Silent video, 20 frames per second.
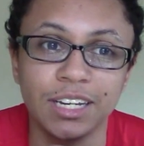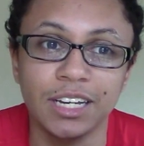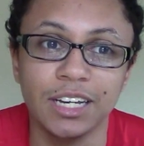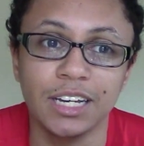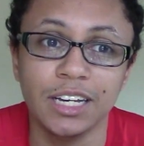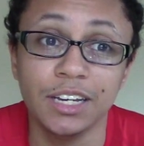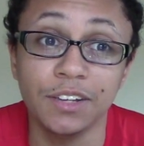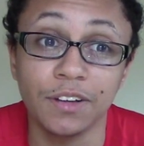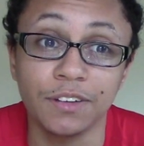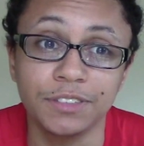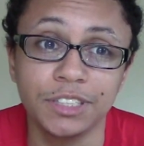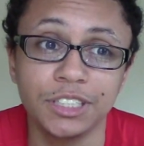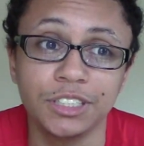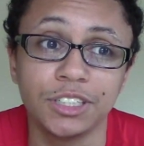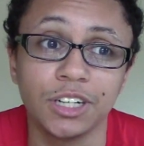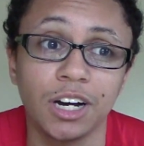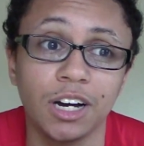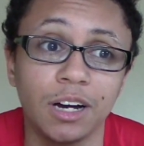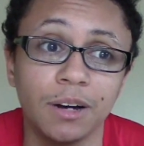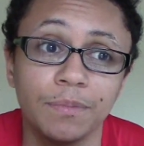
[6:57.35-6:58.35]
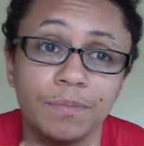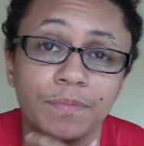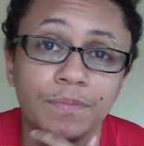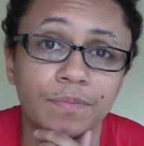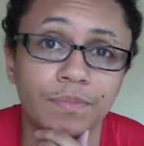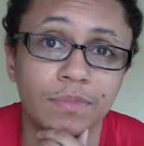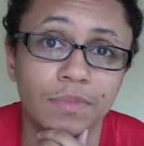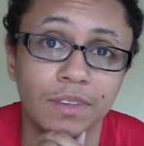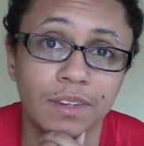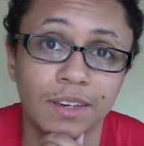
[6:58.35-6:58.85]
loves his job,
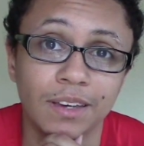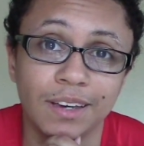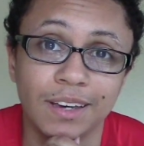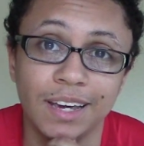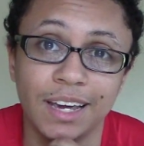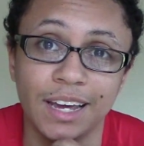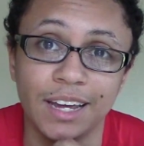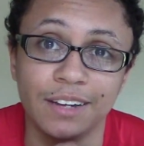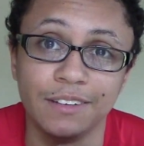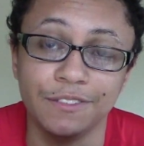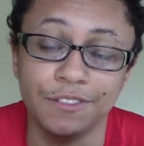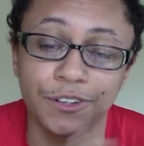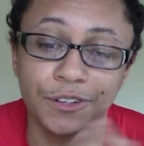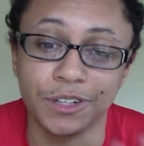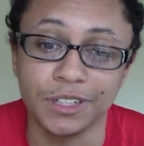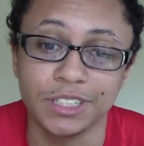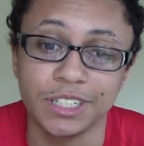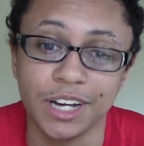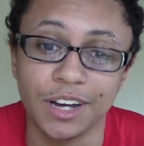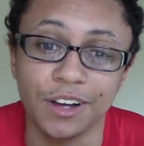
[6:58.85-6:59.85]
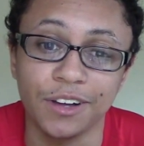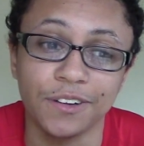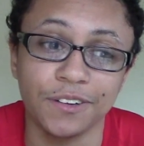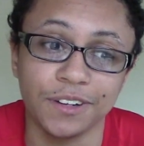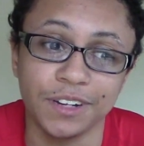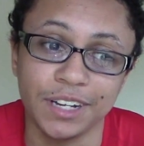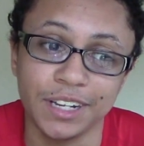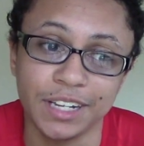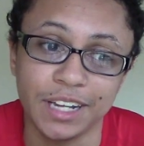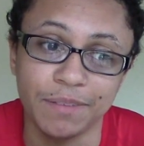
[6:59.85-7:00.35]
and you can tell,
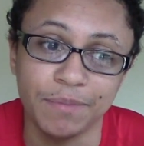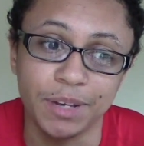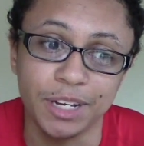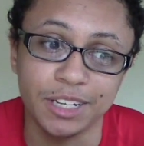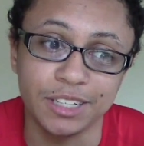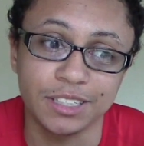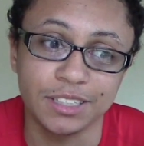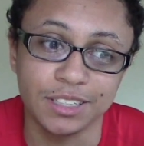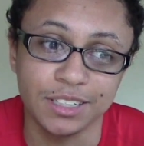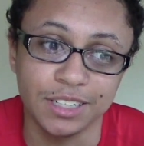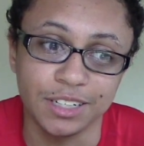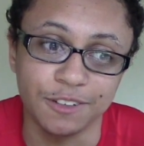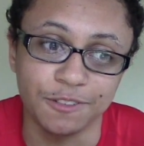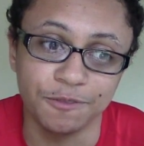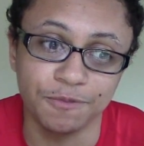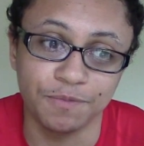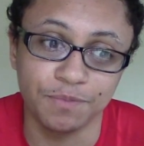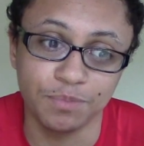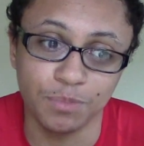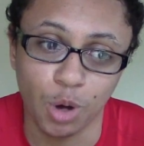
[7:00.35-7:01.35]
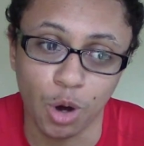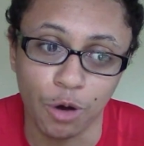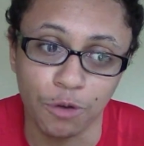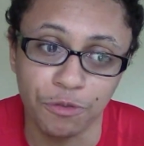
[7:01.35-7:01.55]
and that makes it all